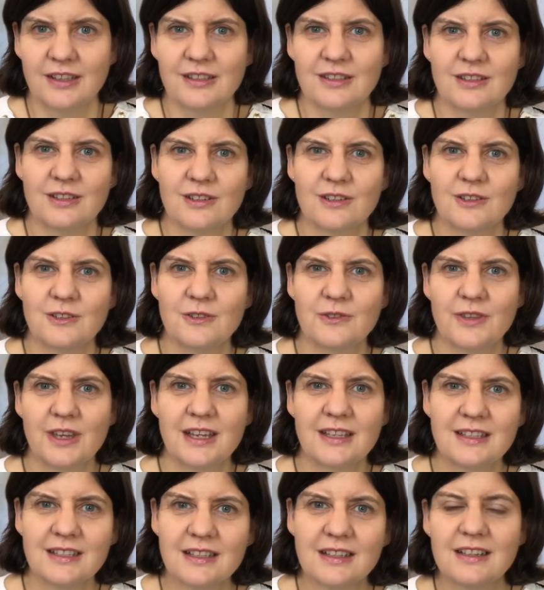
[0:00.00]
So
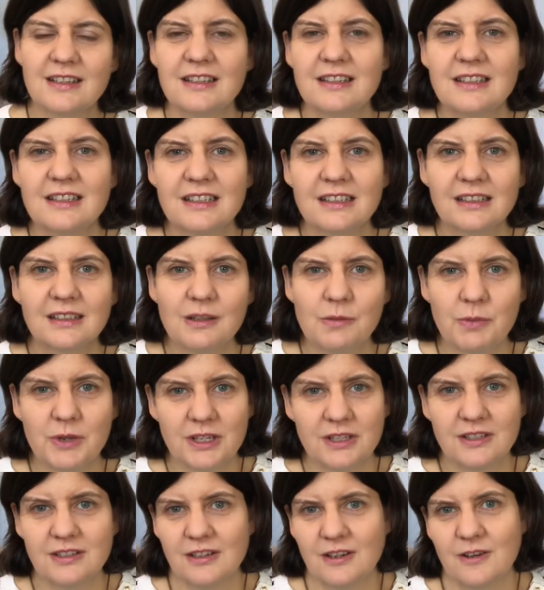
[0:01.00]
that's a little
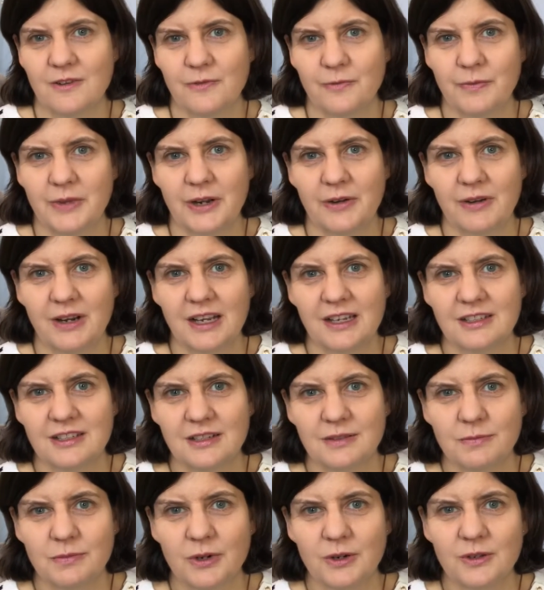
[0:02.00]
bit of my
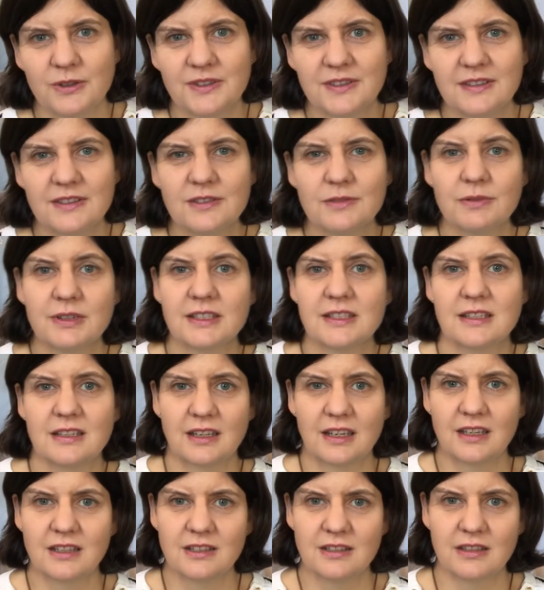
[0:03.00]
writing process. Once I
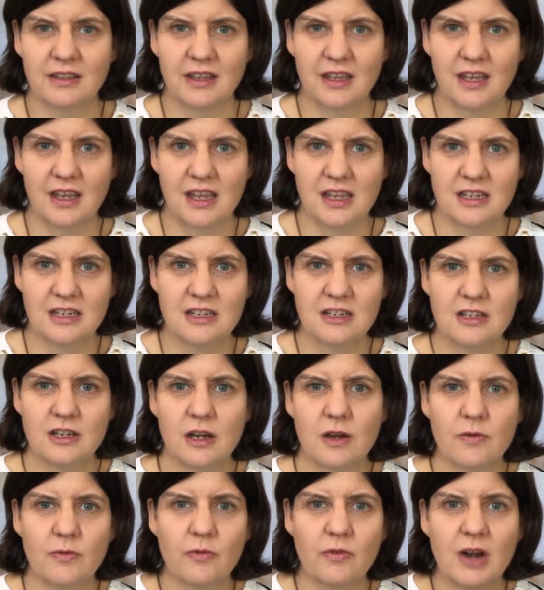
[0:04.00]
get to the end
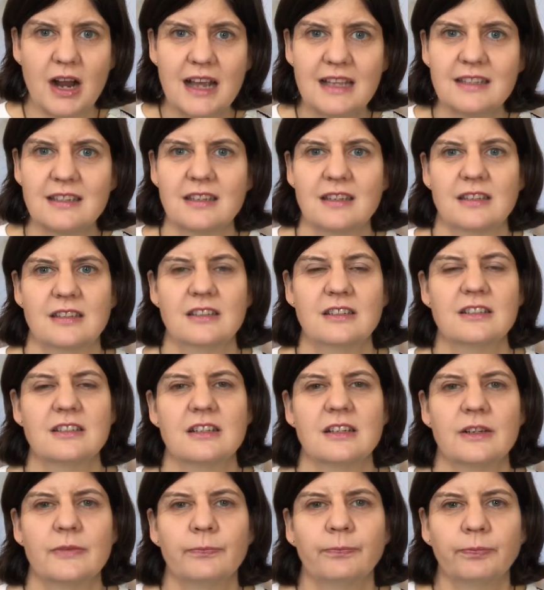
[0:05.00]
of writing it,
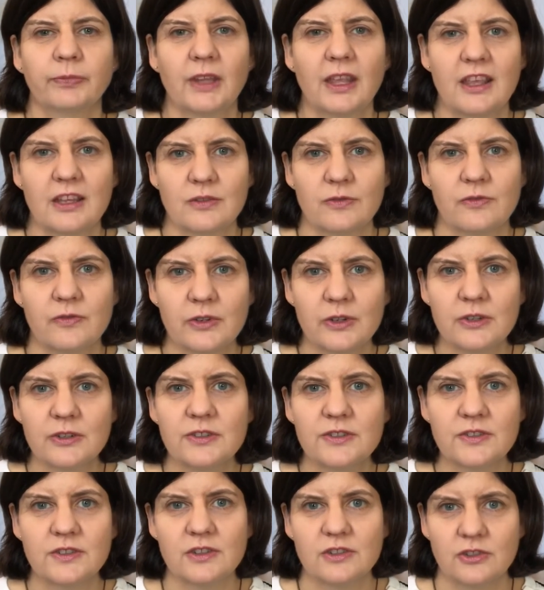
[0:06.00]
that
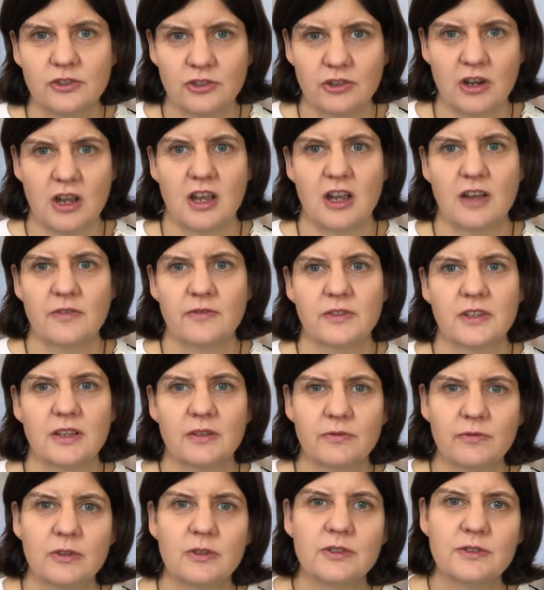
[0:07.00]
first draft,
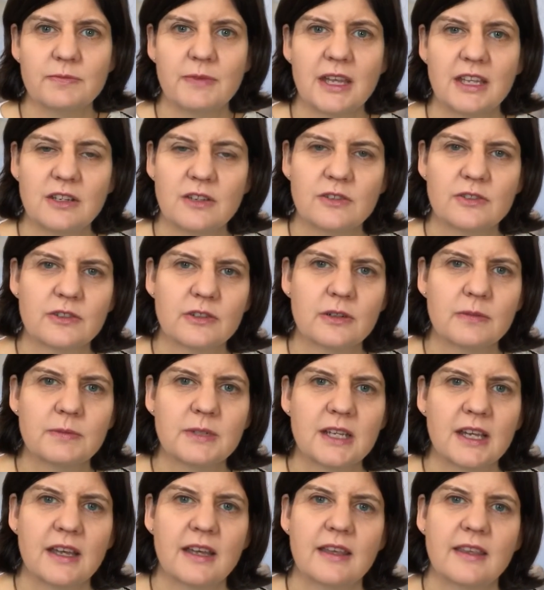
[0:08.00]
that first manuscript,
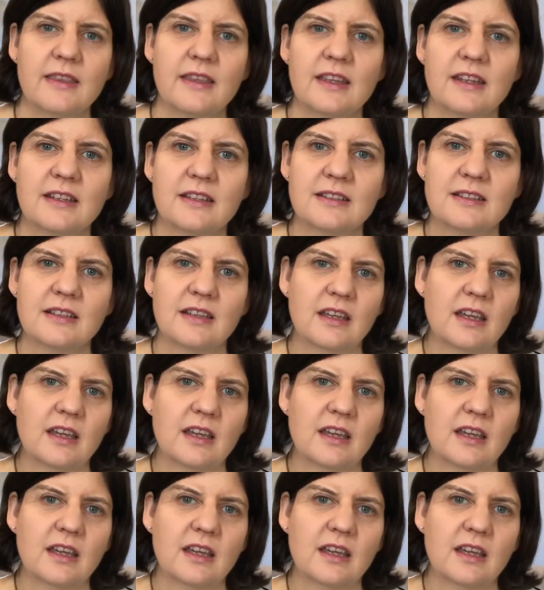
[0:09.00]
then it's a